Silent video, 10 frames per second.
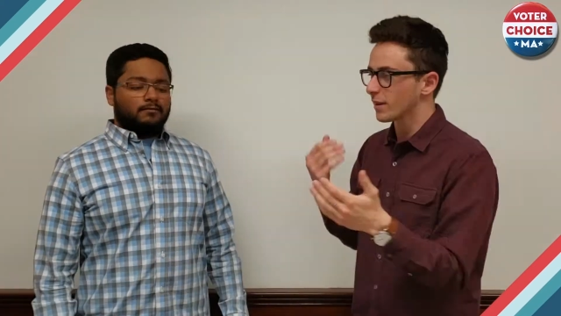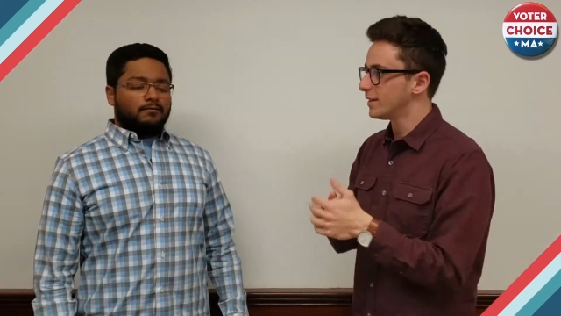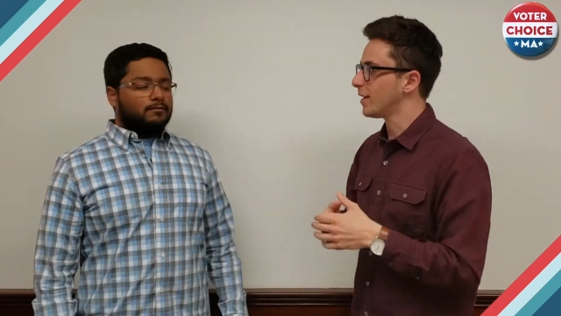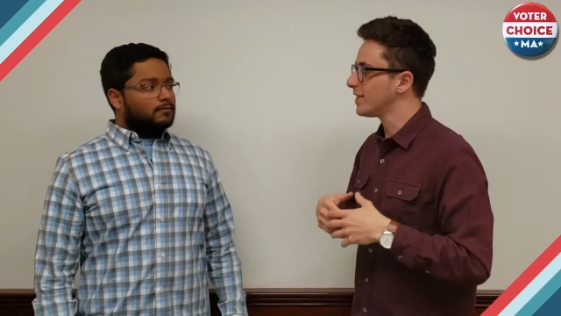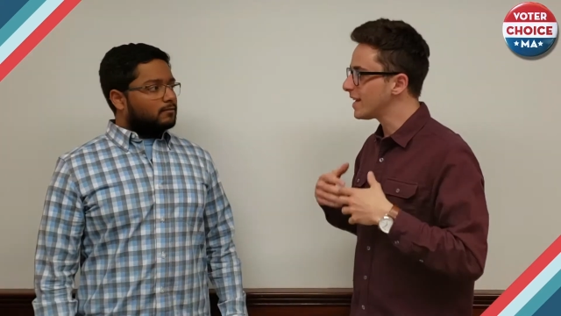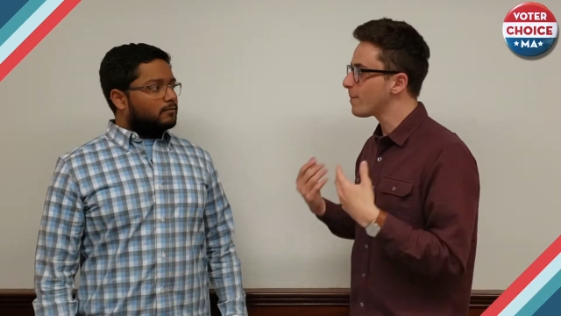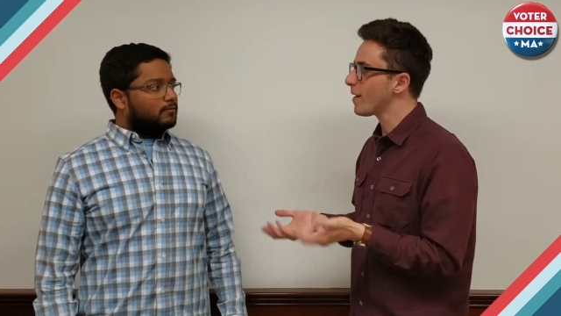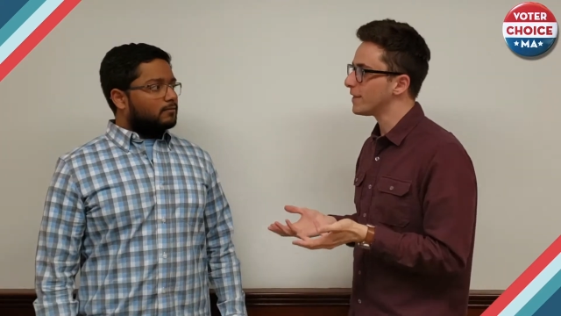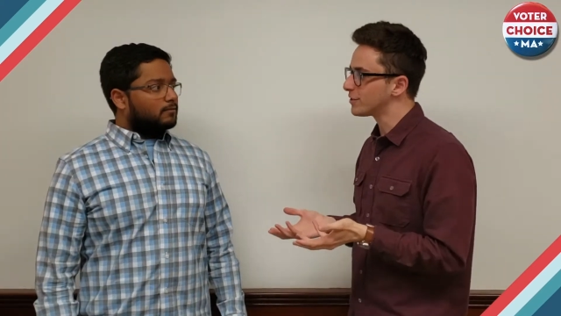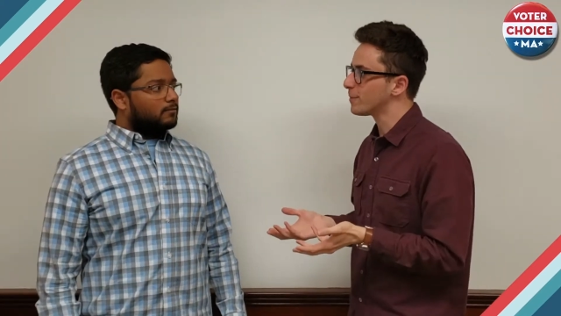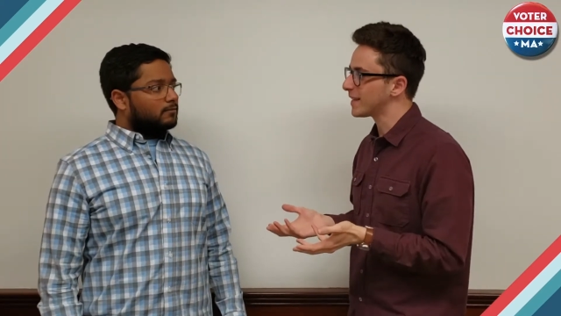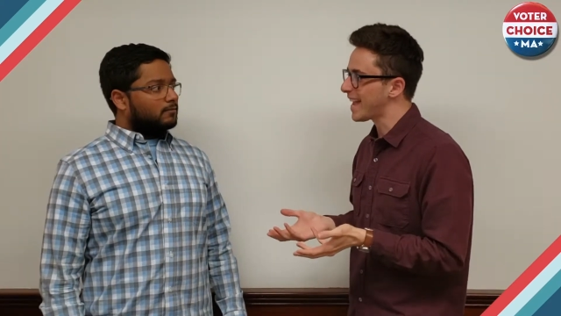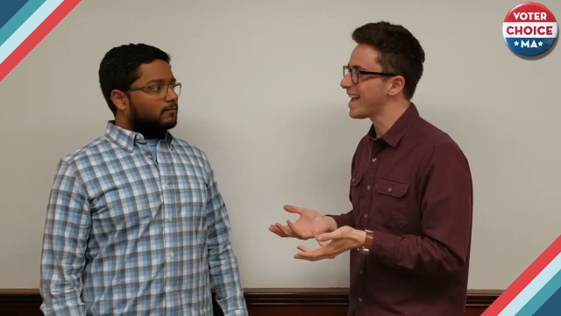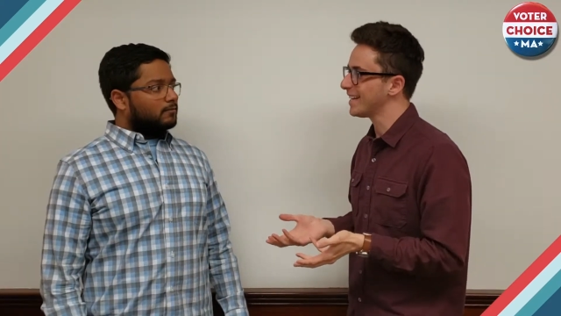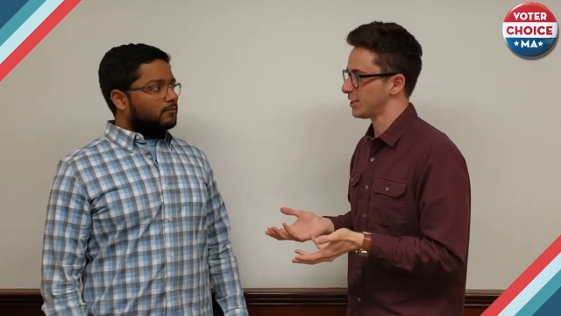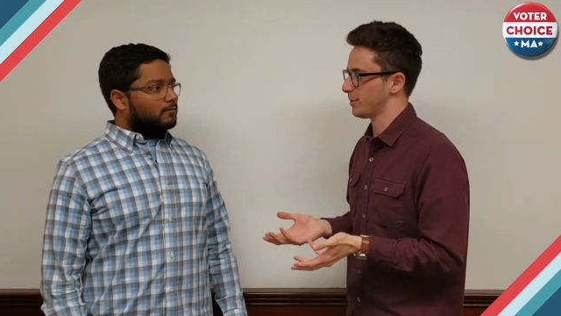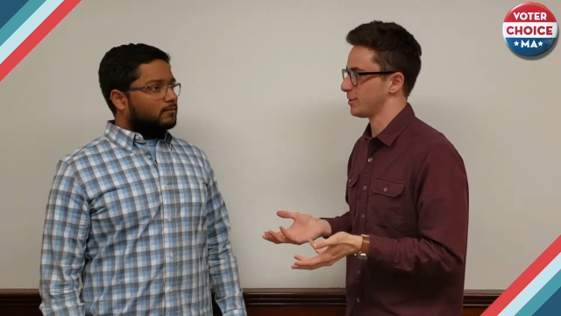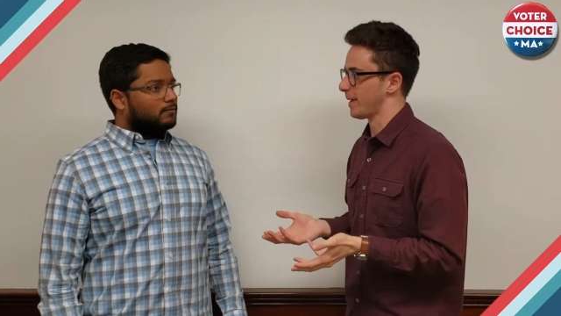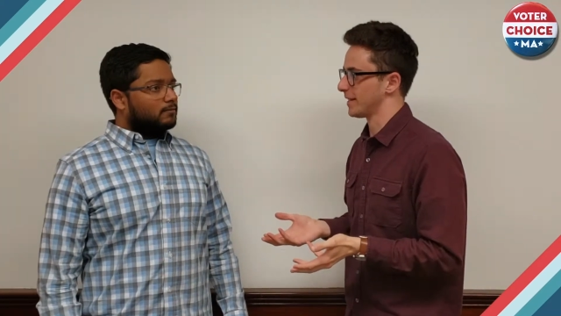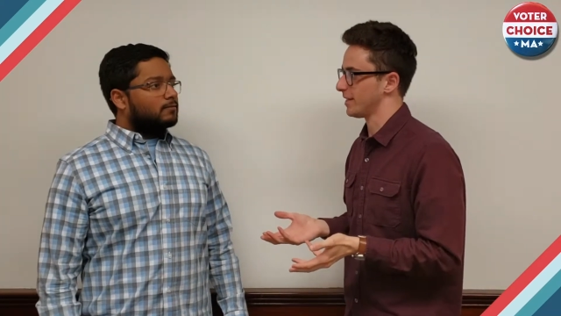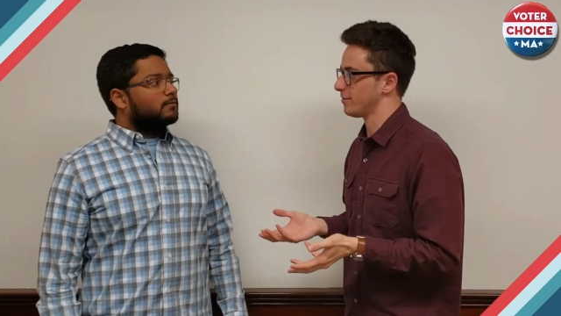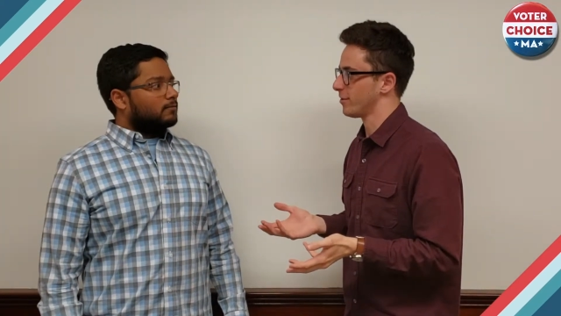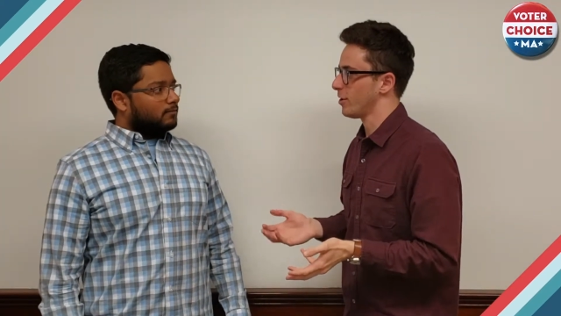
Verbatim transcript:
Speaker 1: Now, think about this from the candidate's perspective.